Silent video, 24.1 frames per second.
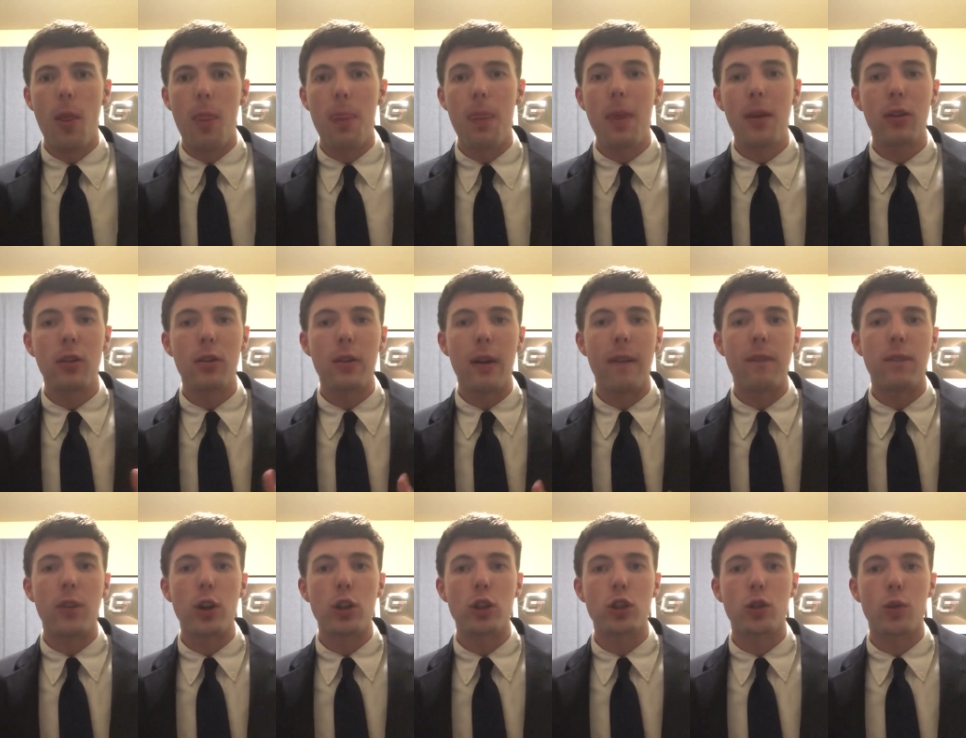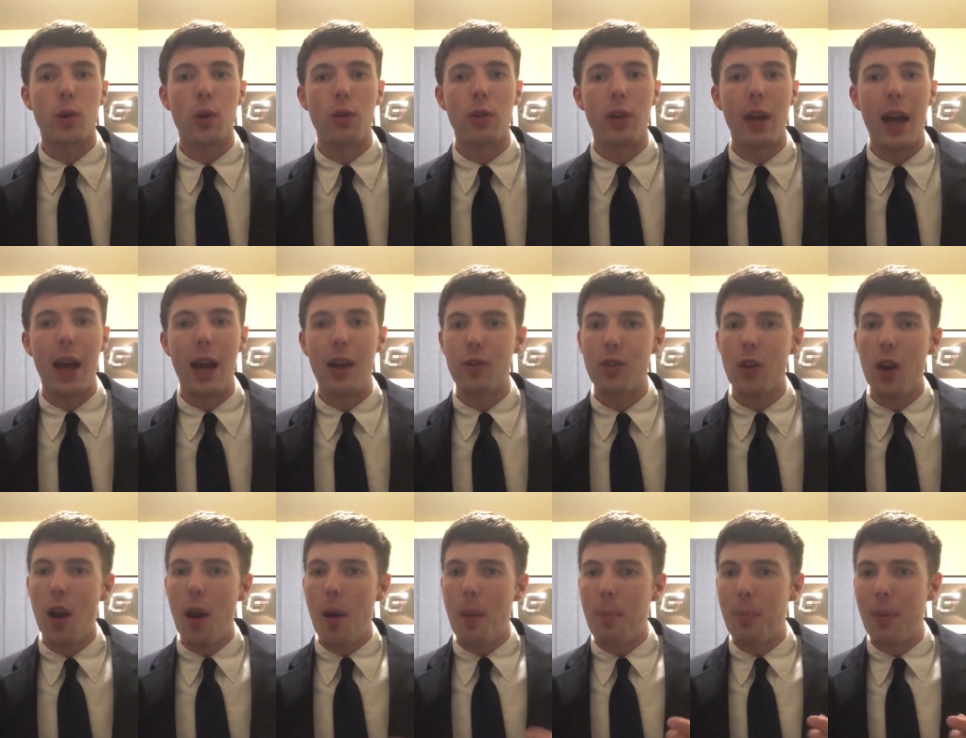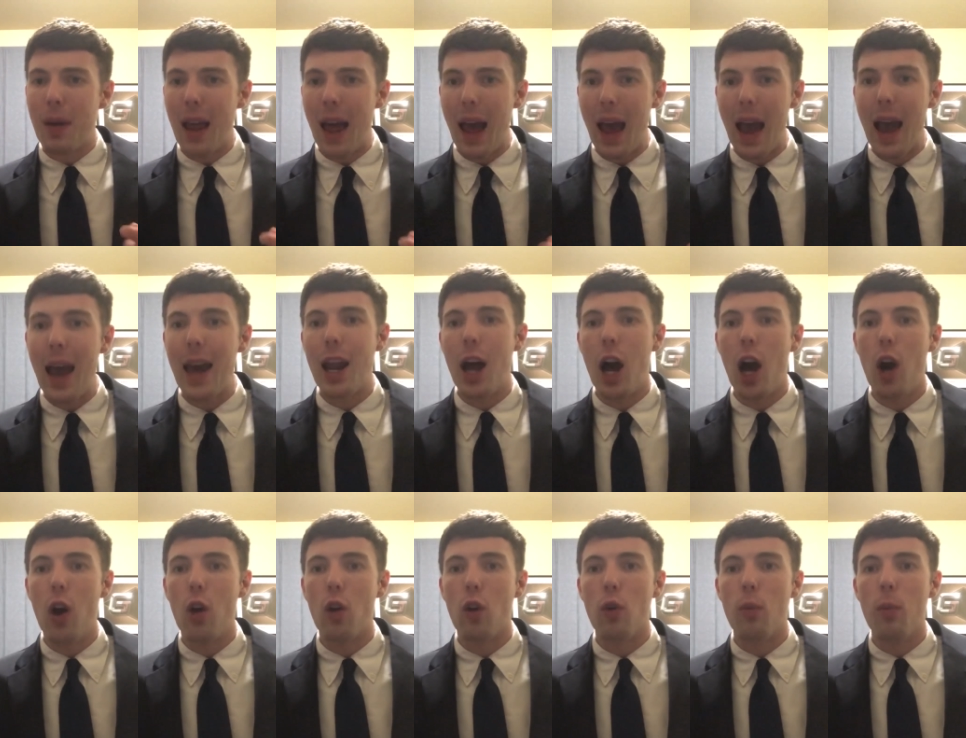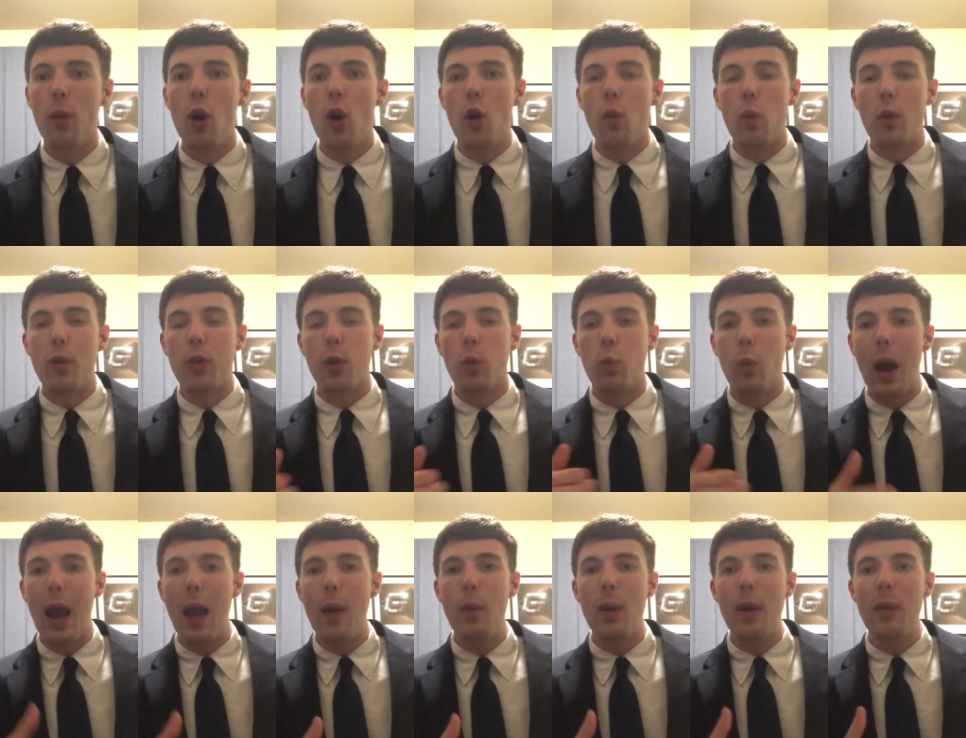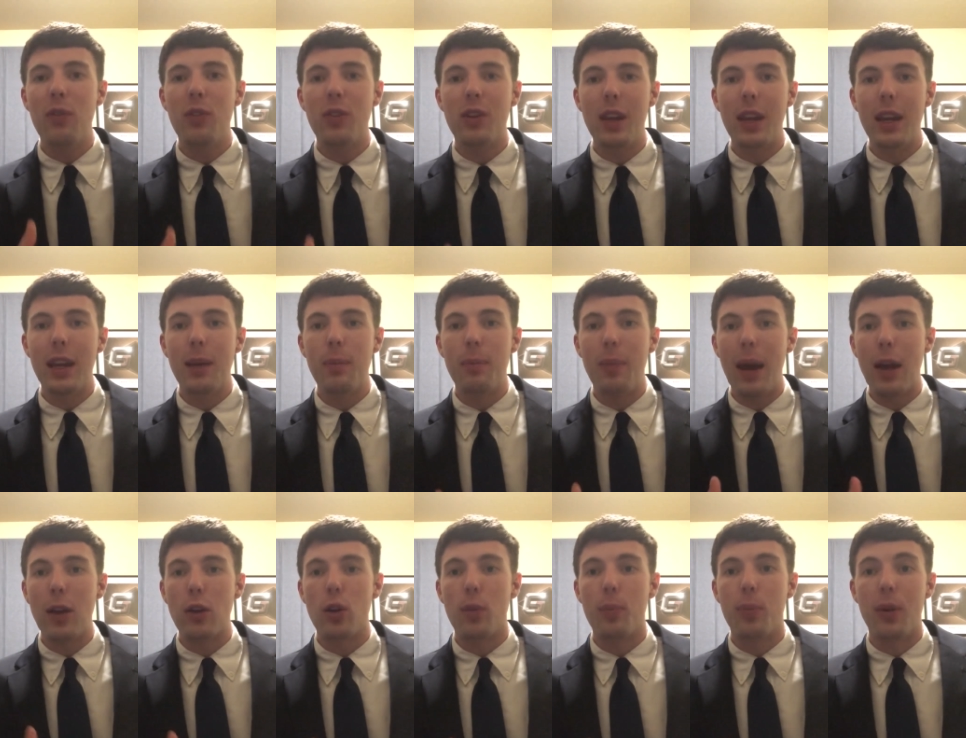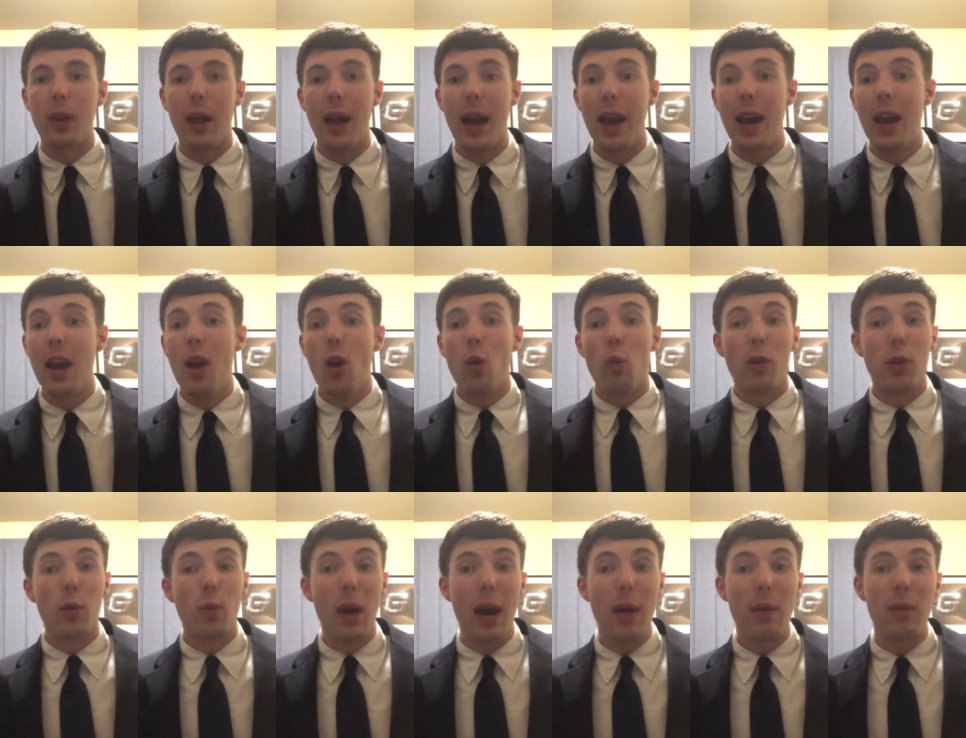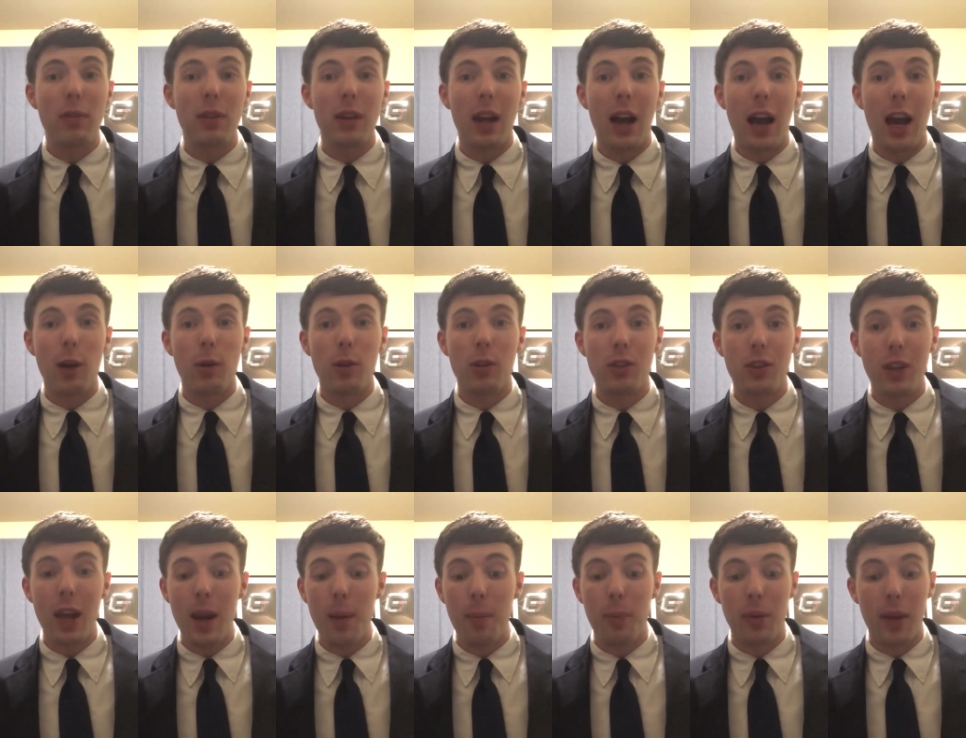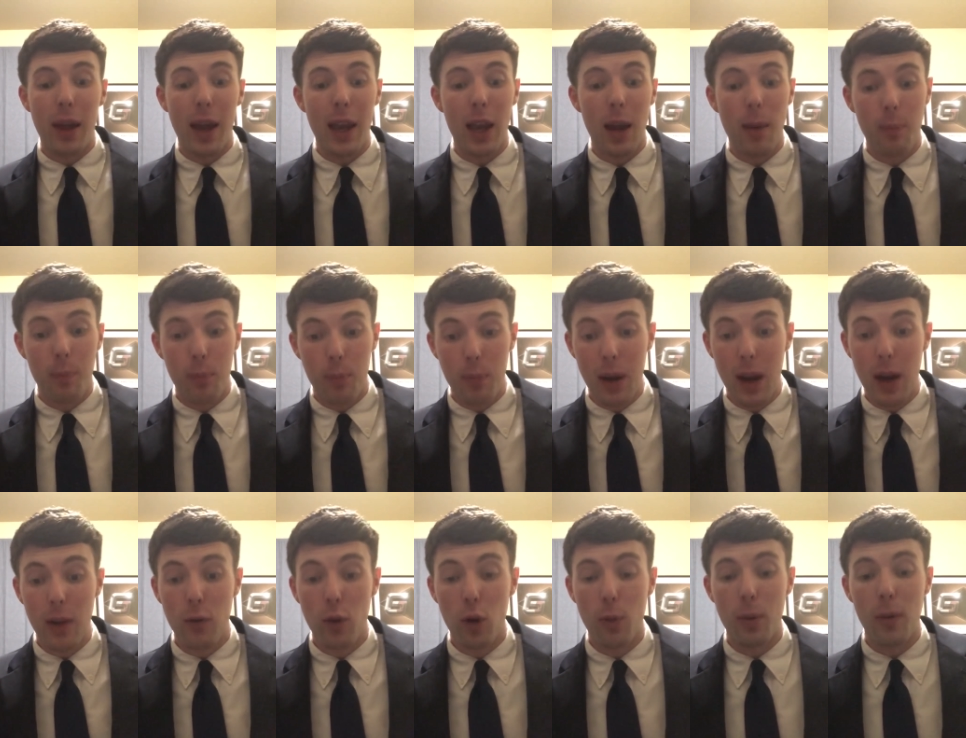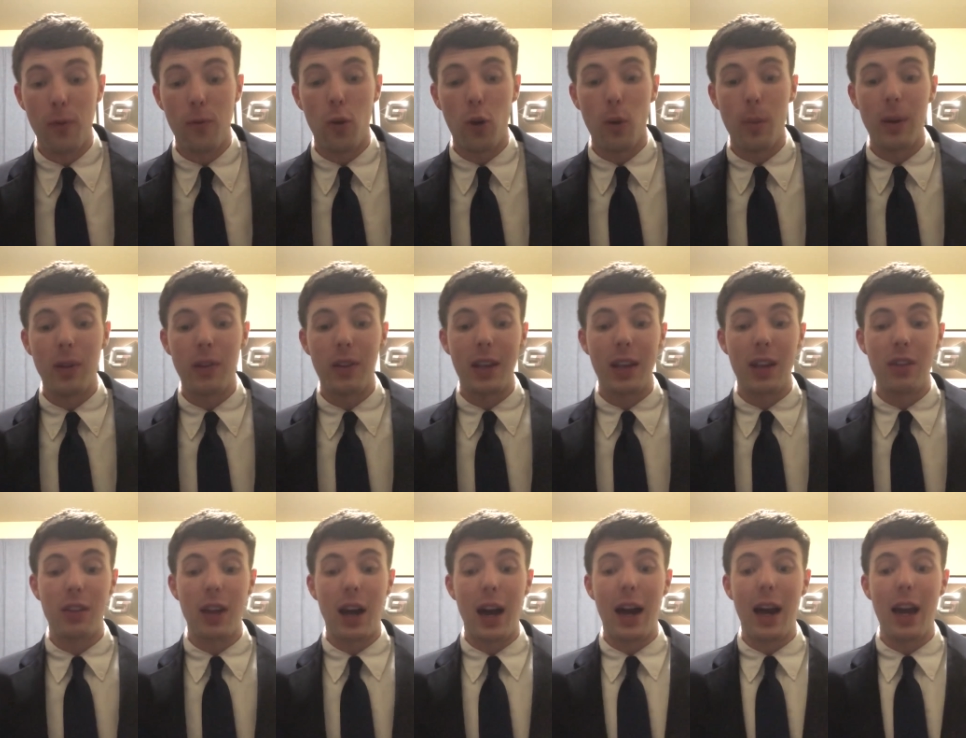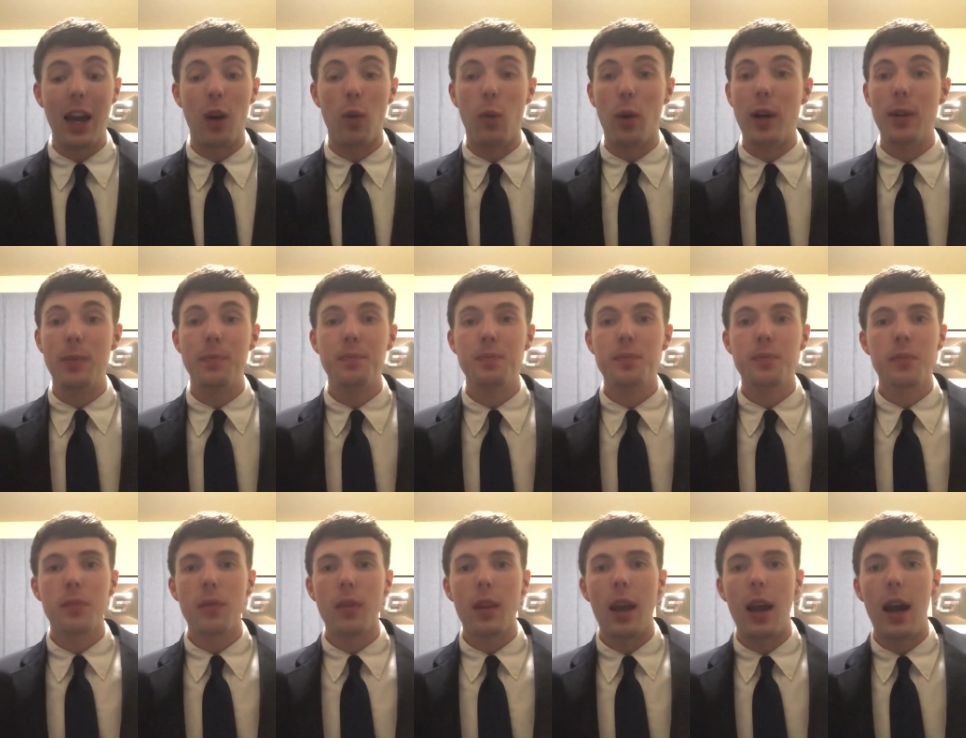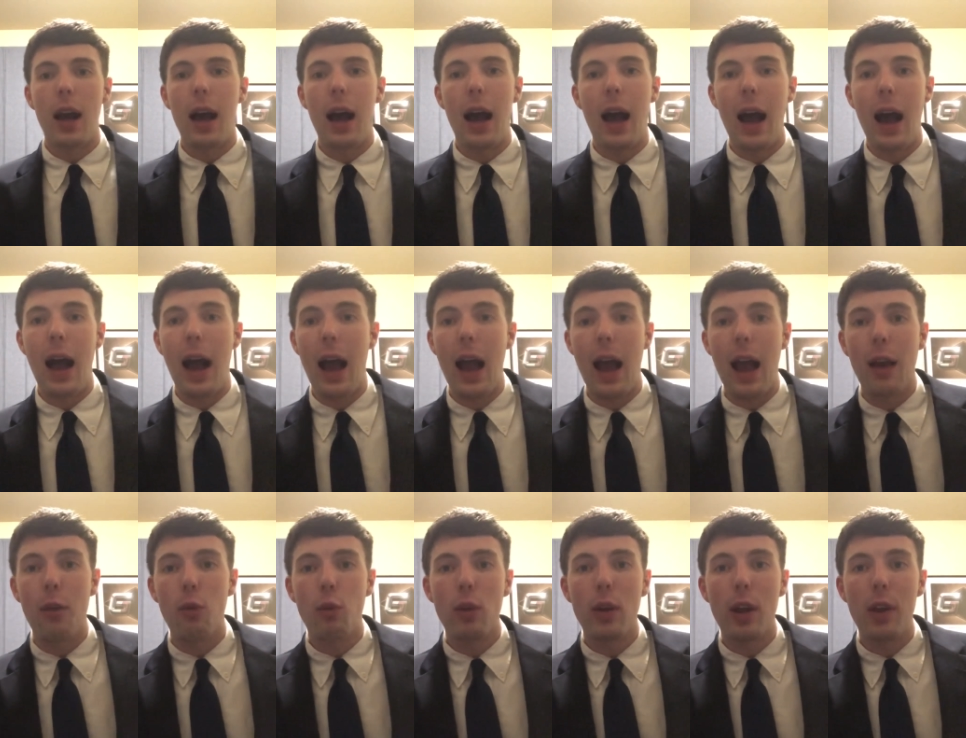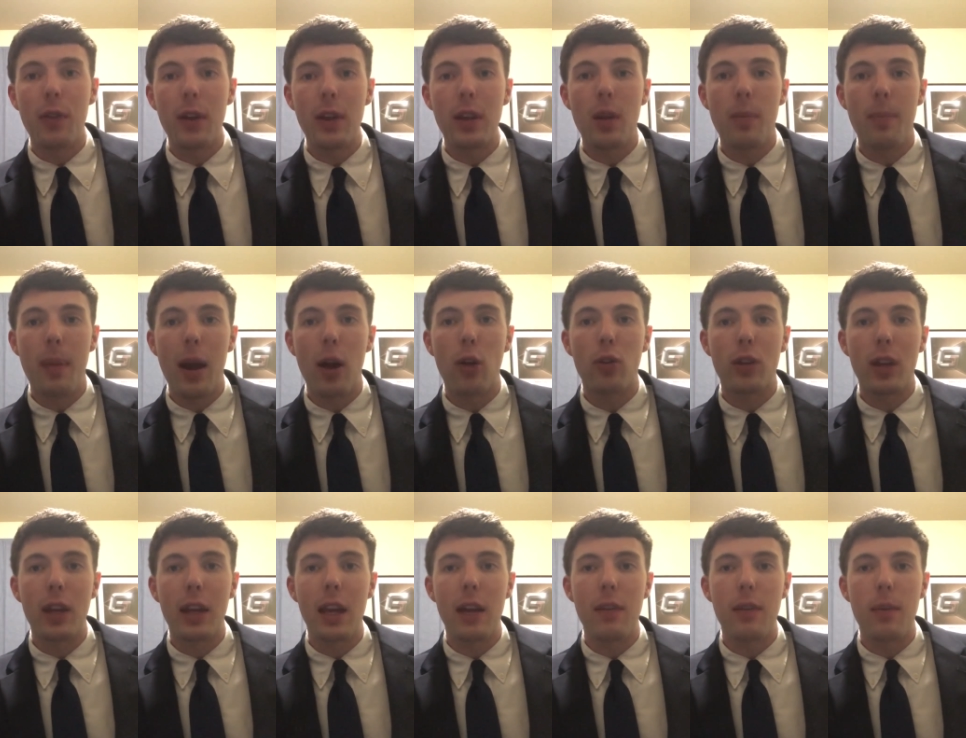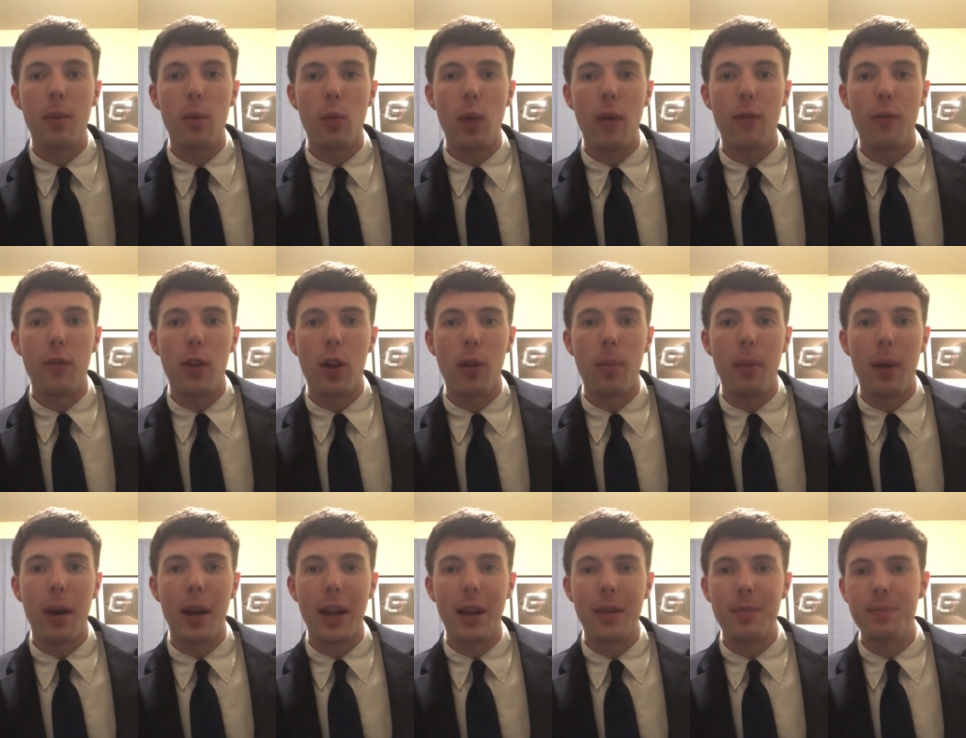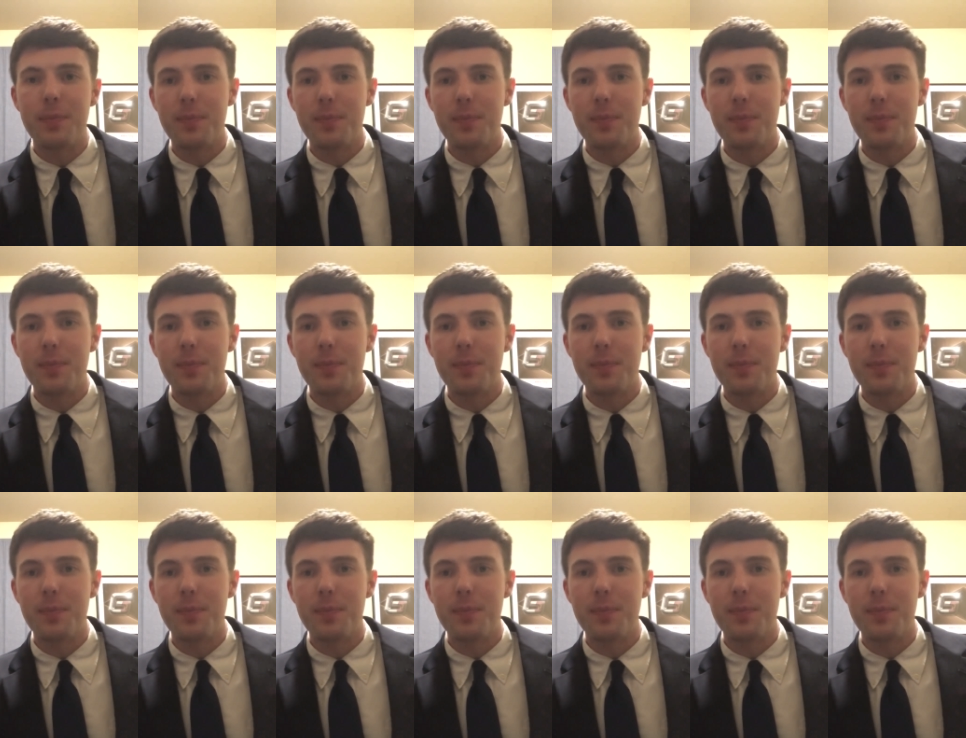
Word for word: This is their first true test. But at home, with the way we've seen Baylor play, with the way we've seen Iowa State play, a pitiful performance against Iowa, I really think the Bears can give them a run for their money.